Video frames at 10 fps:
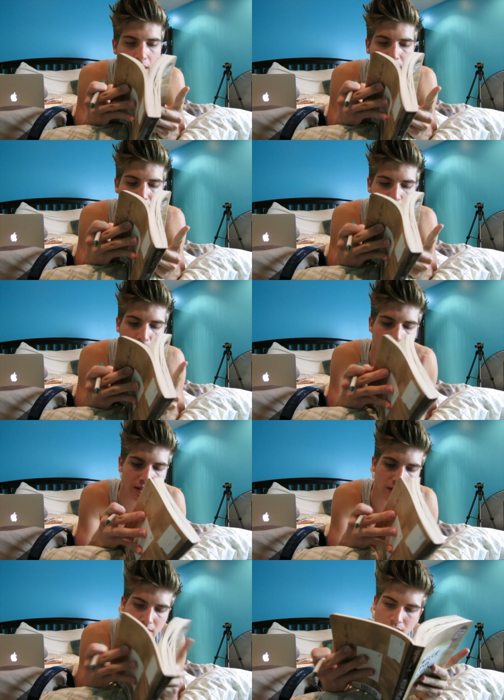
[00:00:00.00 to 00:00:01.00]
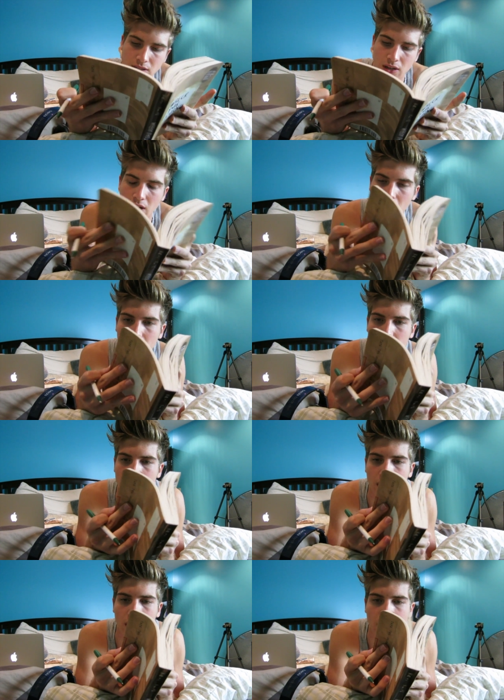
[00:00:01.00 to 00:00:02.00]
There was one I saw.
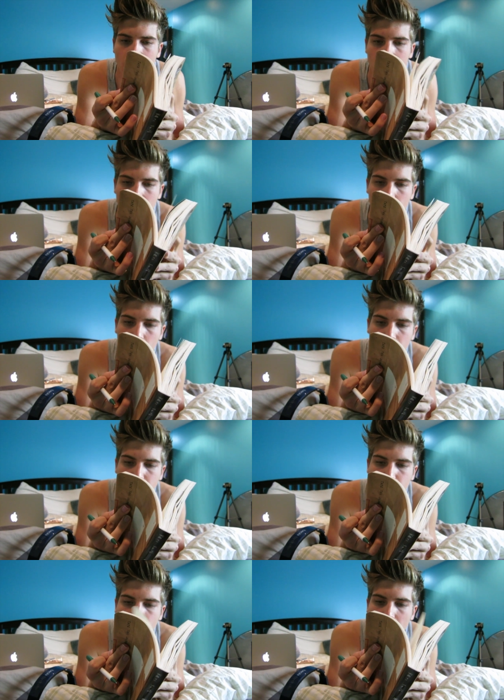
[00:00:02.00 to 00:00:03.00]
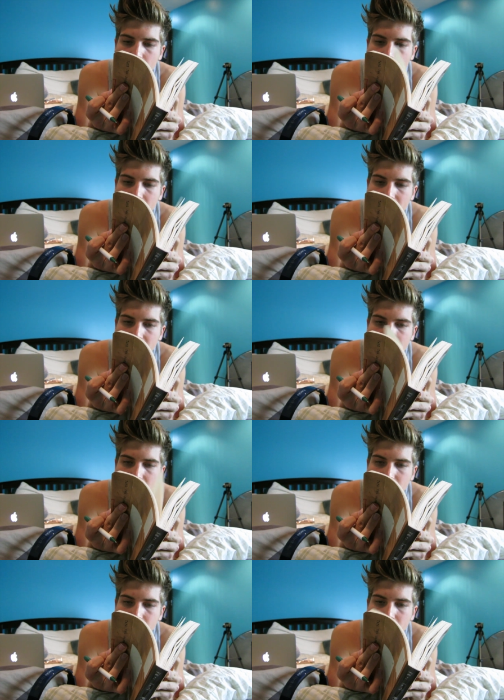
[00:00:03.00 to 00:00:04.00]
Which one will
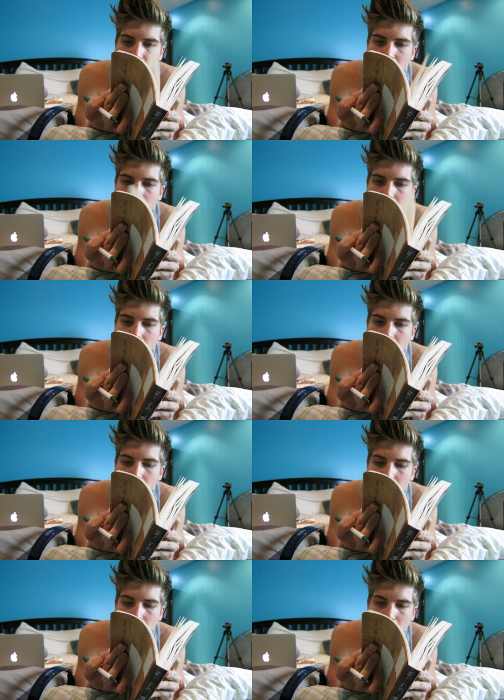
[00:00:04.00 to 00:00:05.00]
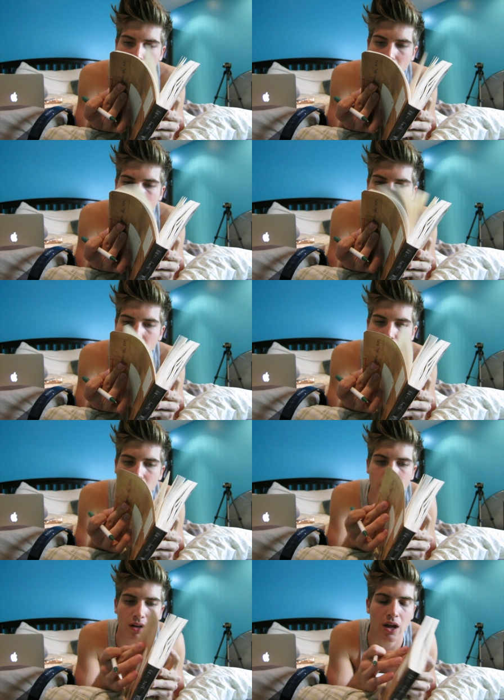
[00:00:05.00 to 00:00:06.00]
it be?
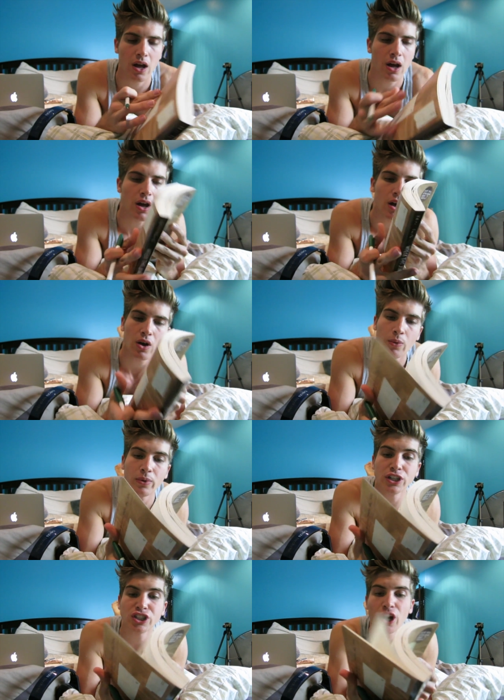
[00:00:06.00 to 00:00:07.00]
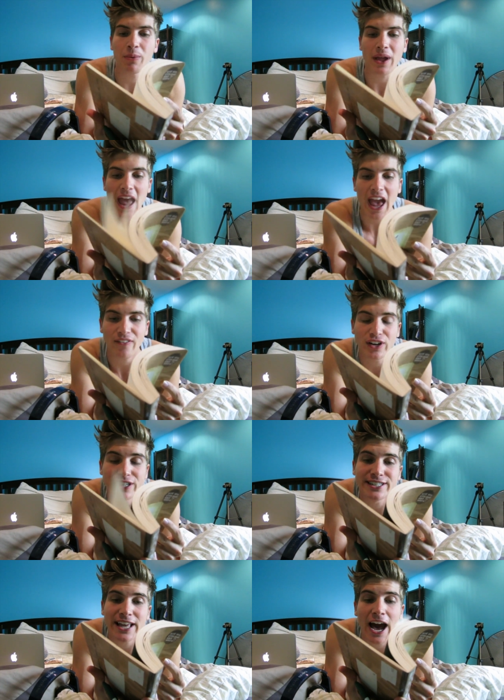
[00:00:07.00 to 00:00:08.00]
Will Joey ever
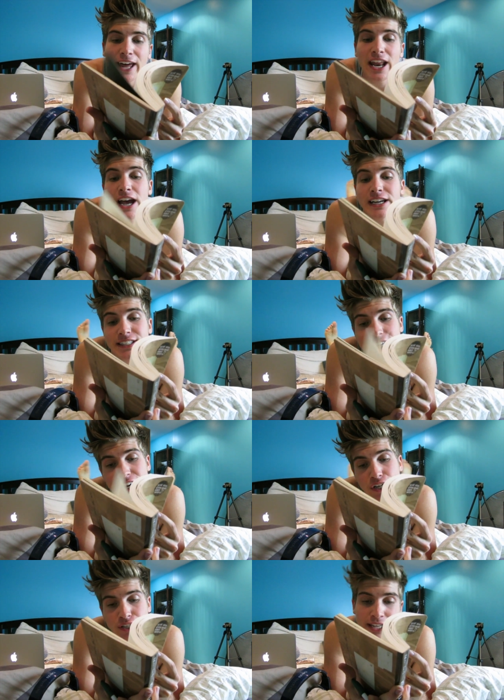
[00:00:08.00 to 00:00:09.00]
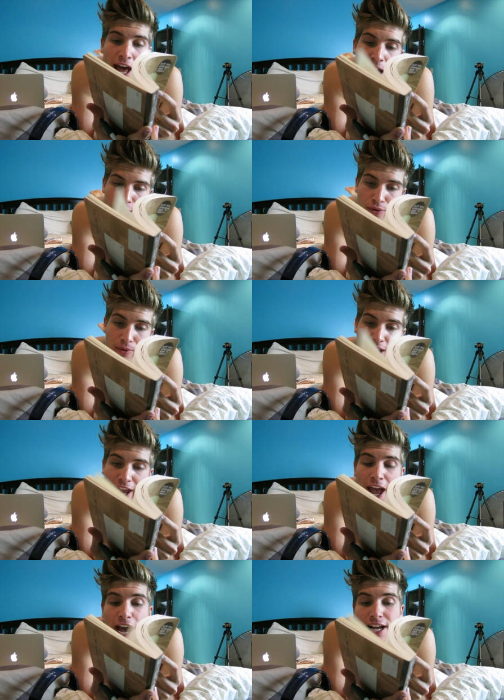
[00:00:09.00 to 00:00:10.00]
decide? Dear
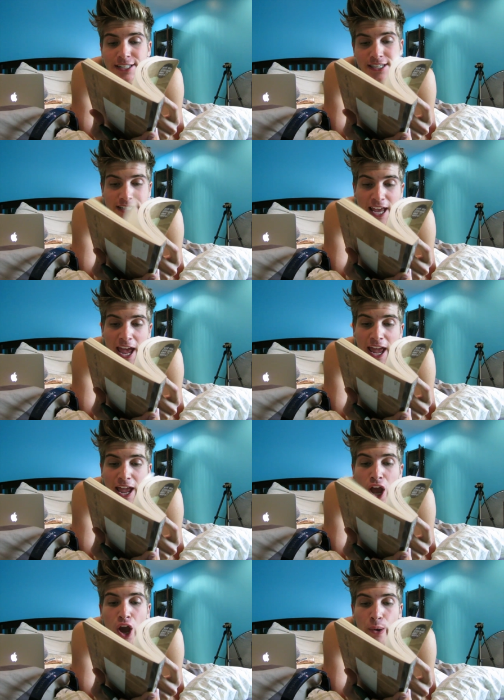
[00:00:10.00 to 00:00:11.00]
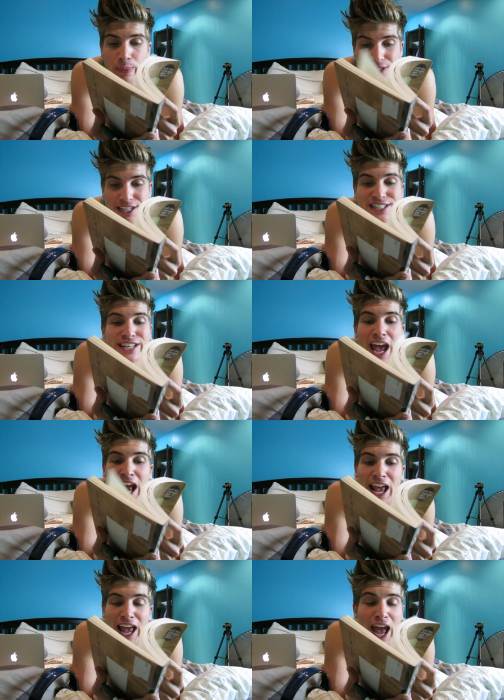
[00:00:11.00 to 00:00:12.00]
diary, today was a
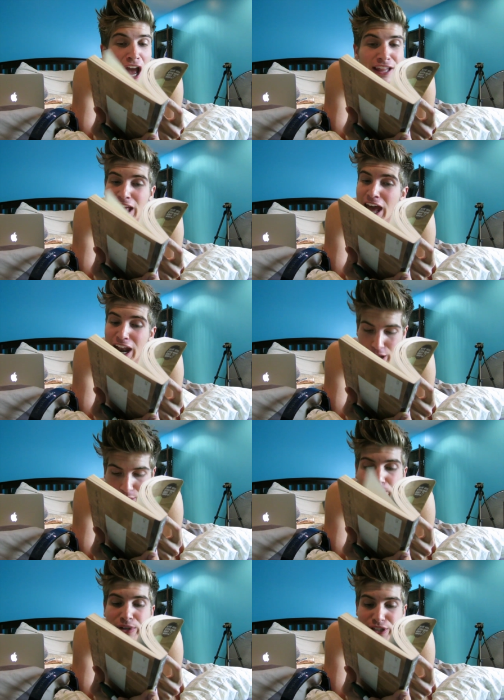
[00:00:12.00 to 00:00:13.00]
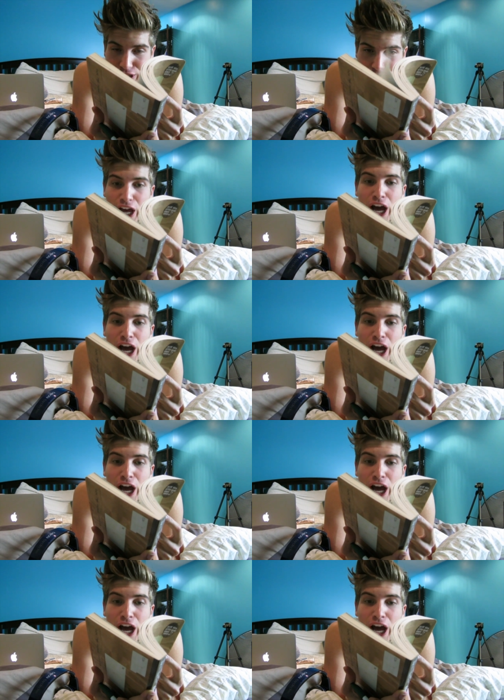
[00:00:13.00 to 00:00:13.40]
day that was